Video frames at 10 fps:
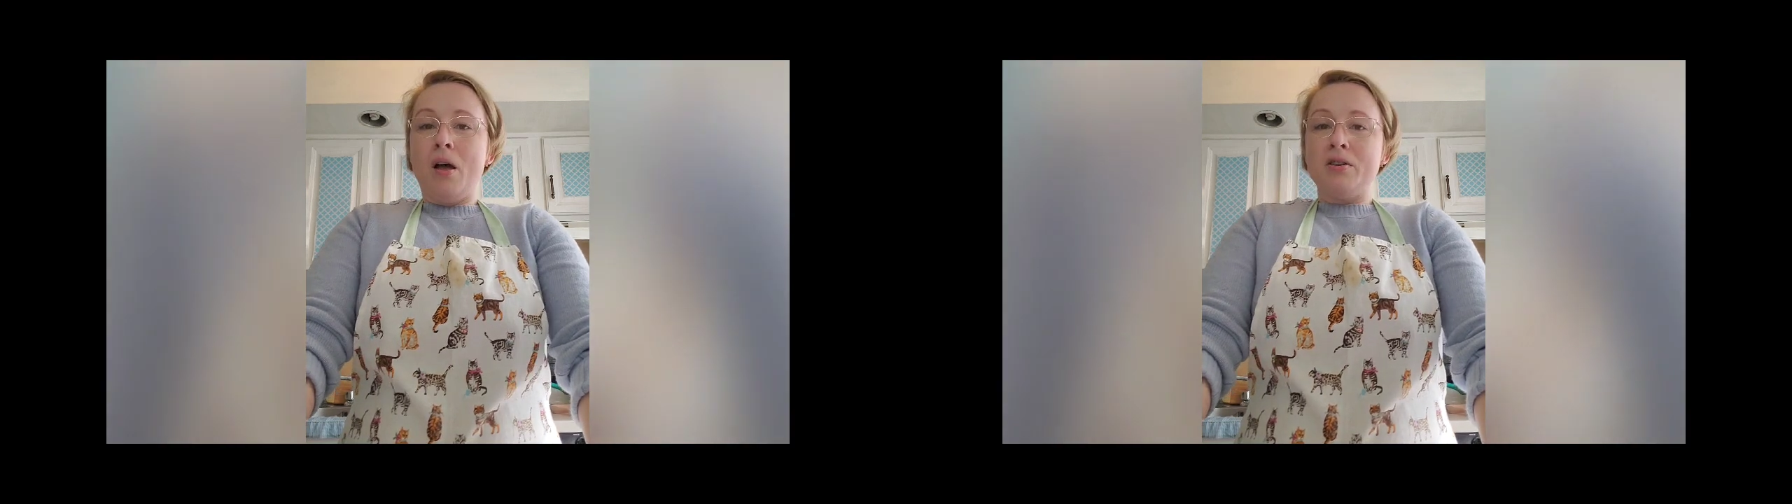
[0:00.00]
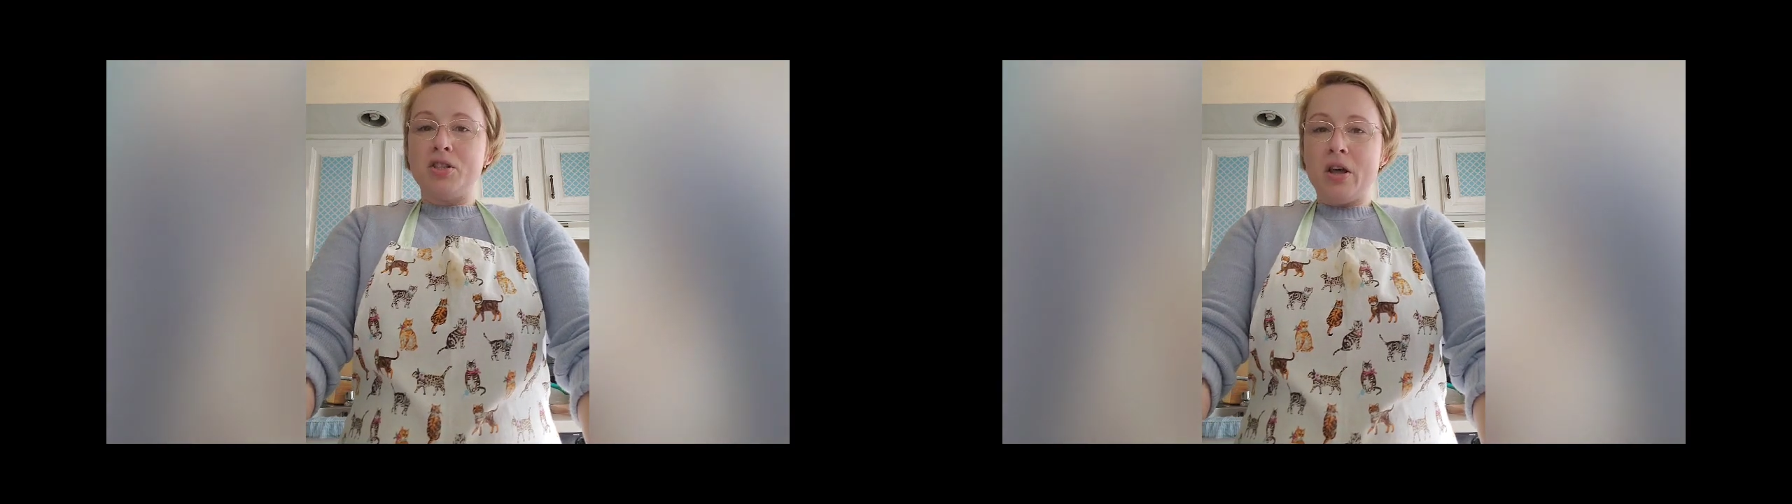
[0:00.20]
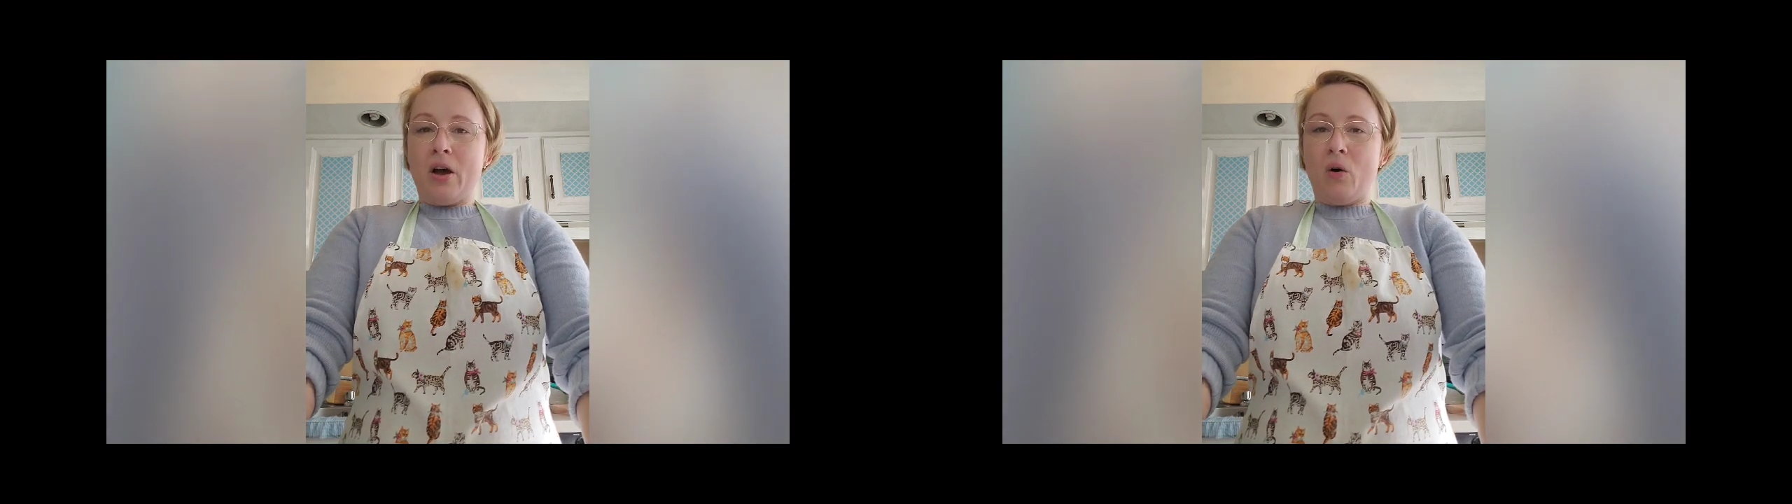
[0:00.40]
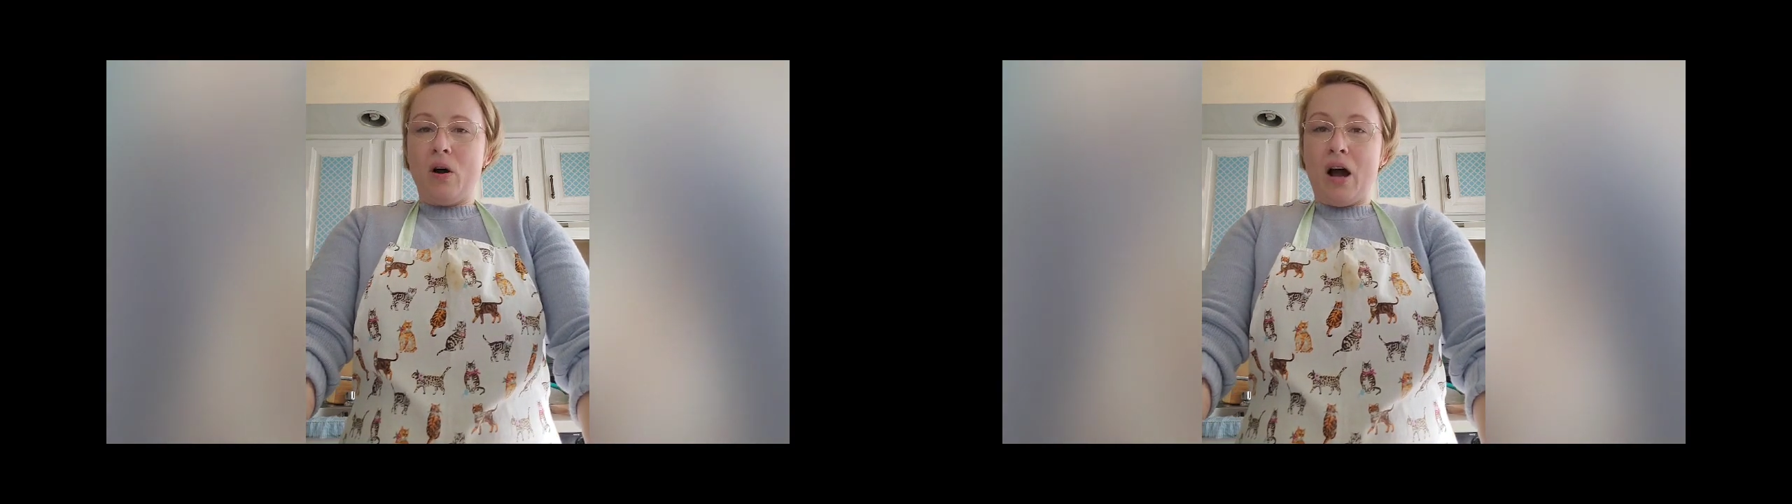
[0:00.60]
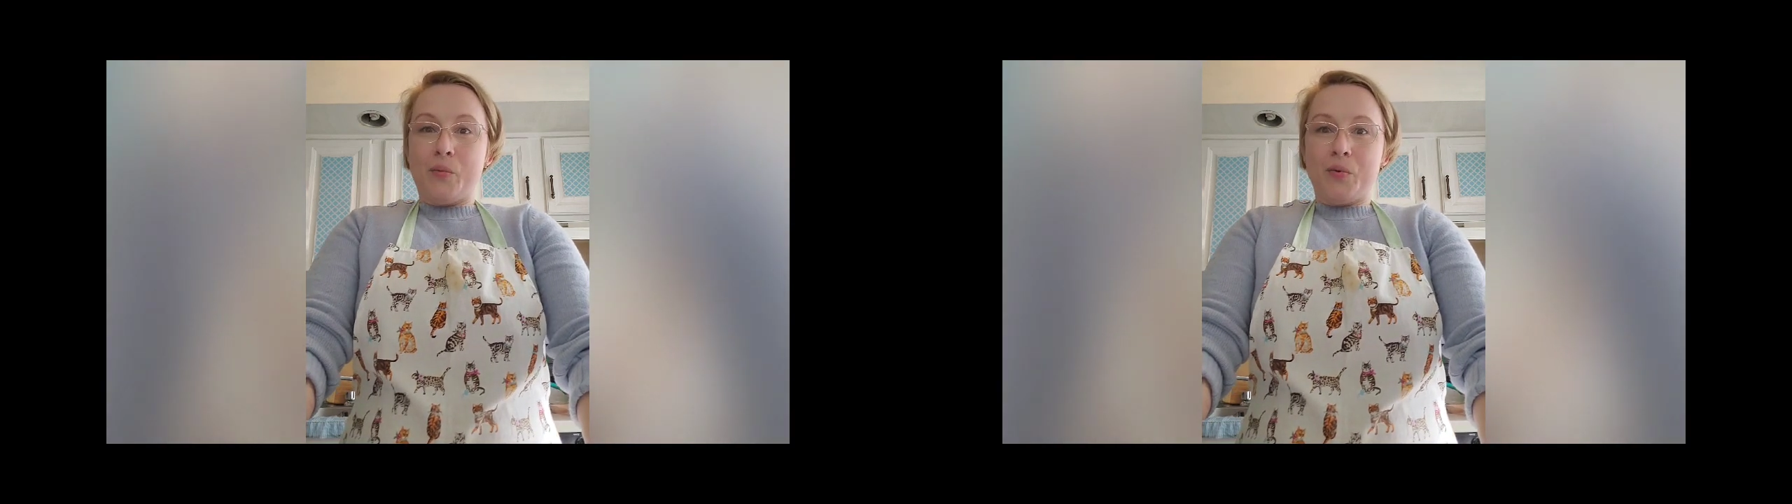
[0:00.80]

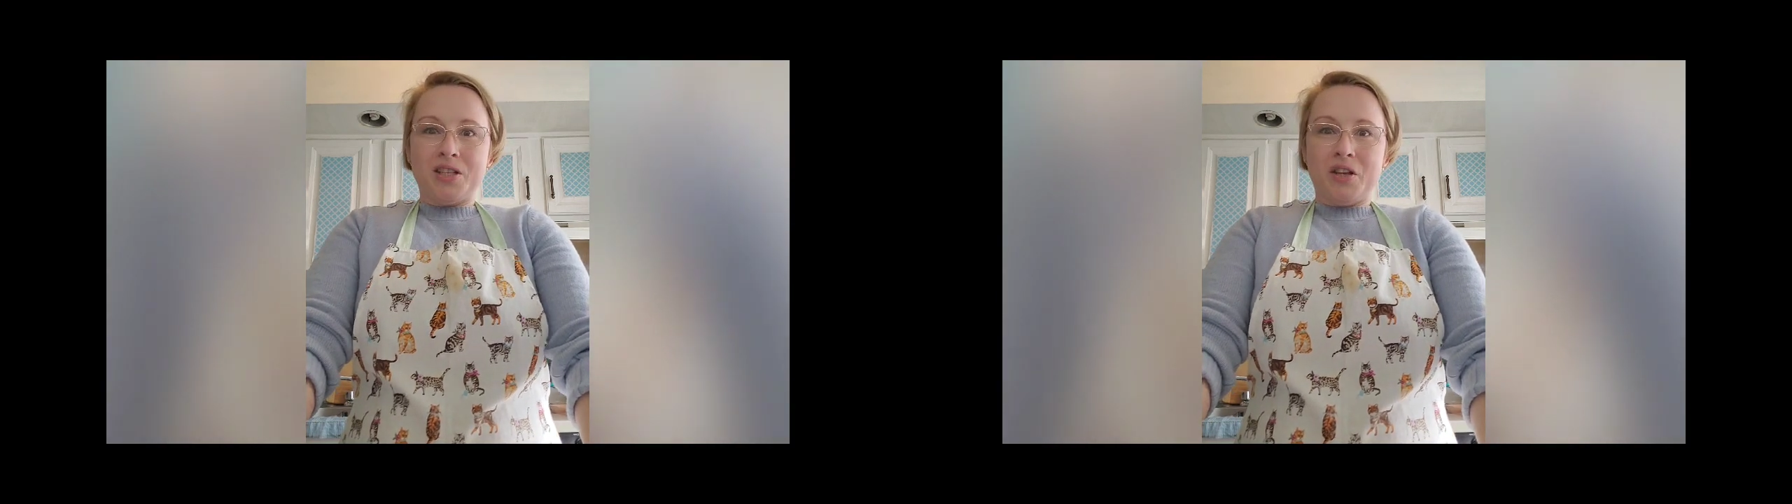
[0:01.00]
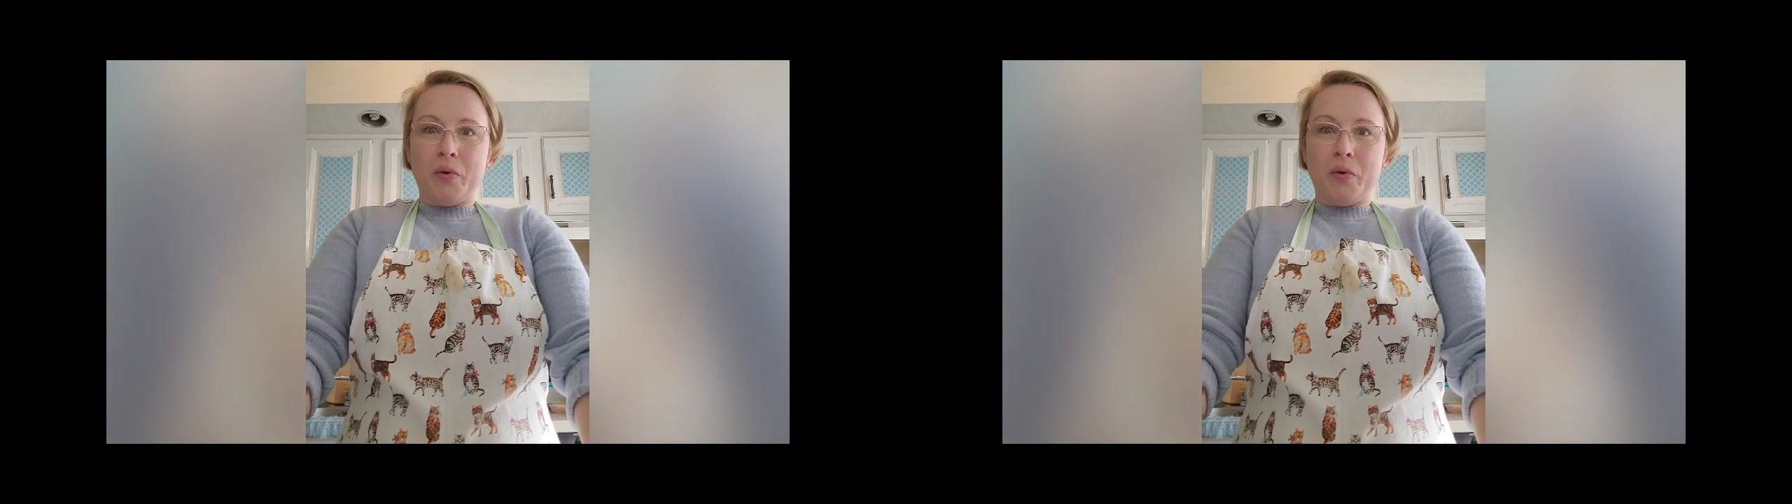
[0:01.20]
So I will see